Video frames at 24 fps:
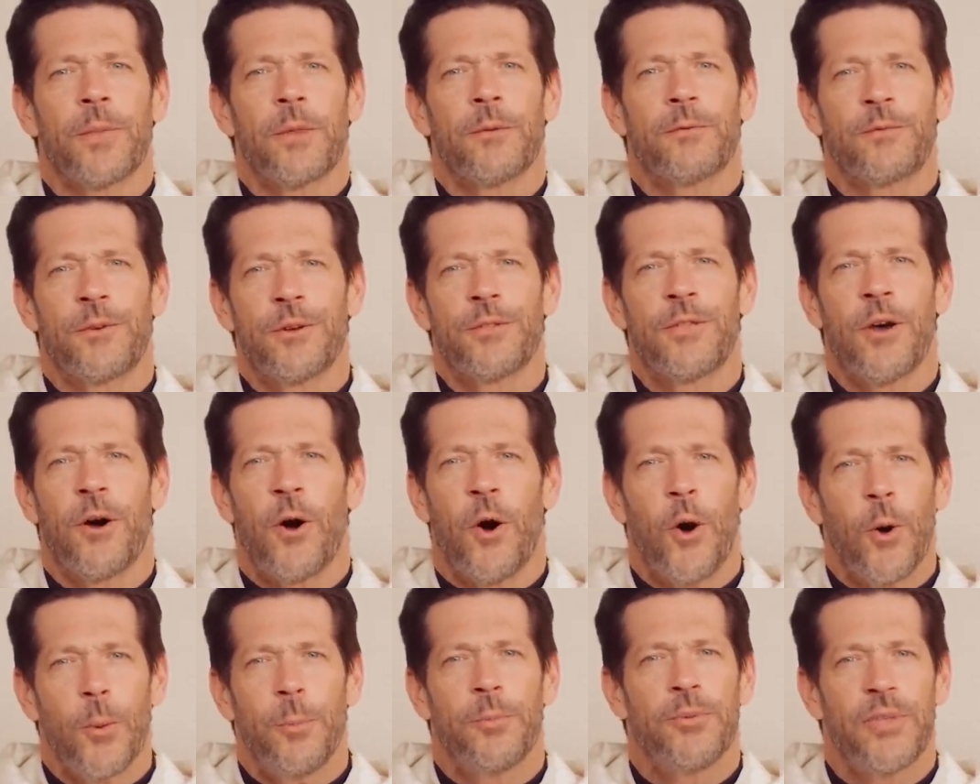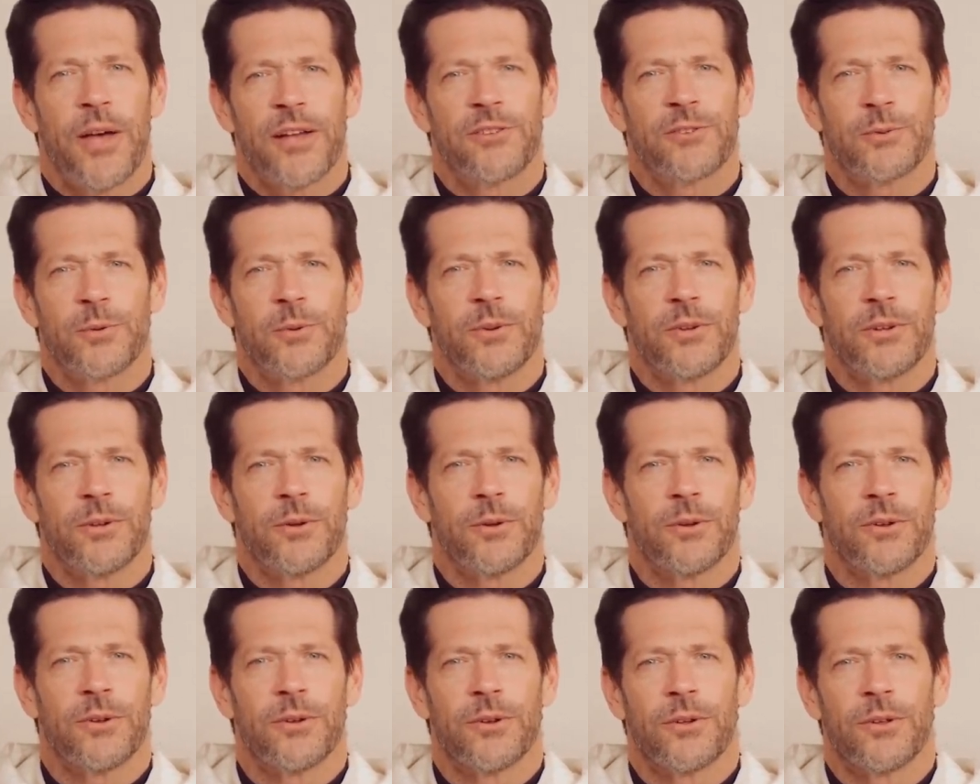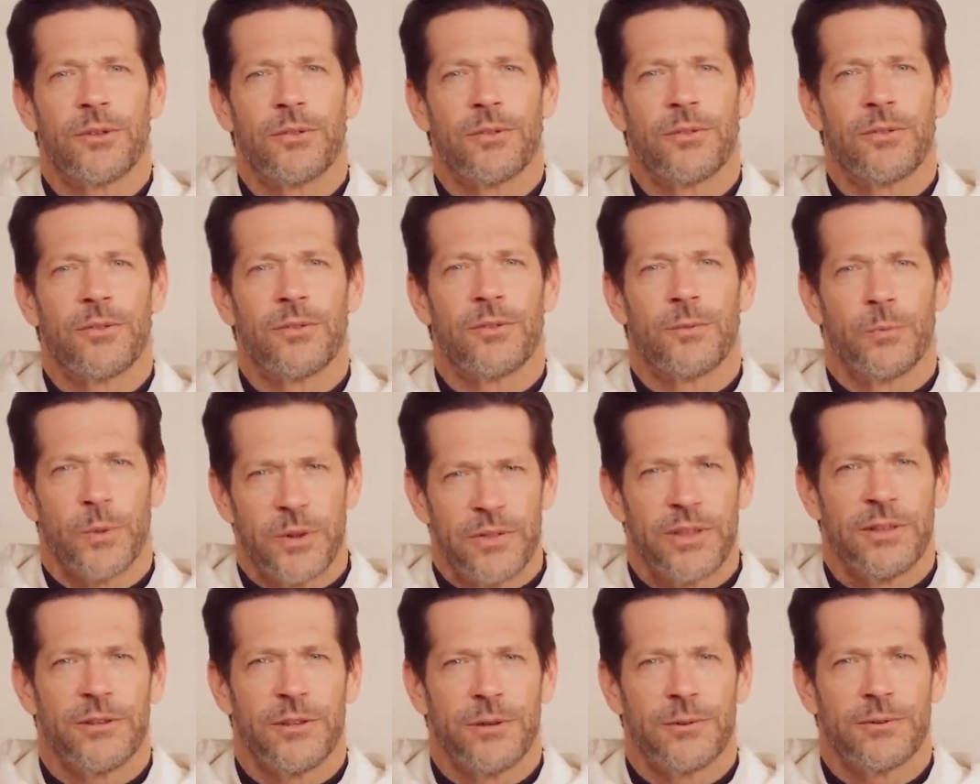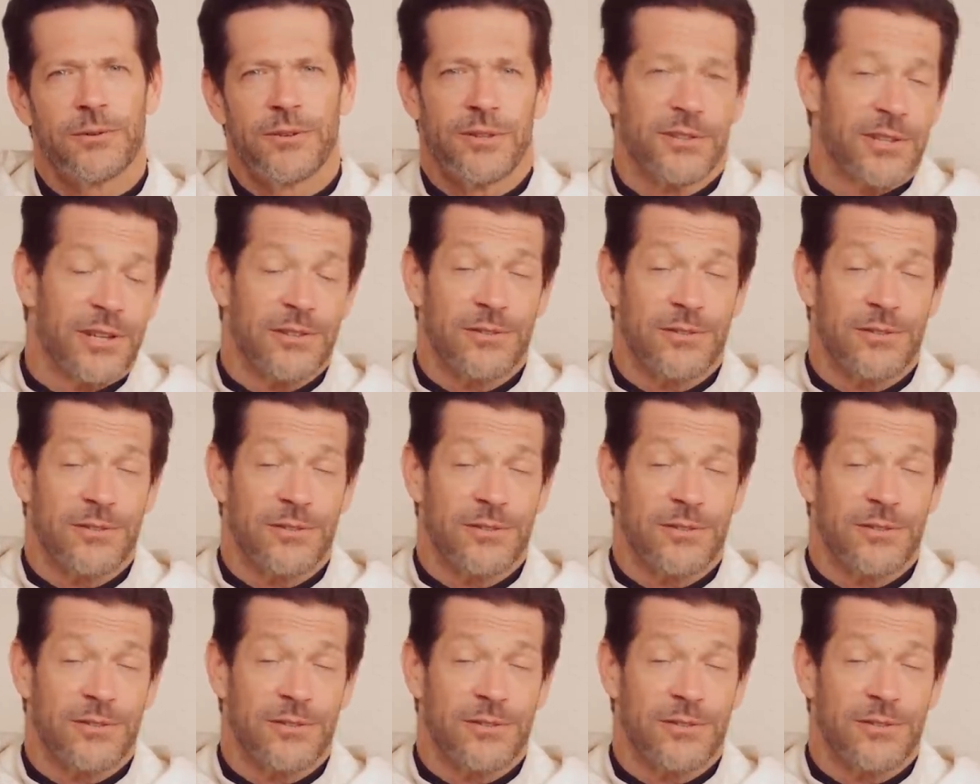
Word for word: For the hope that's within you. He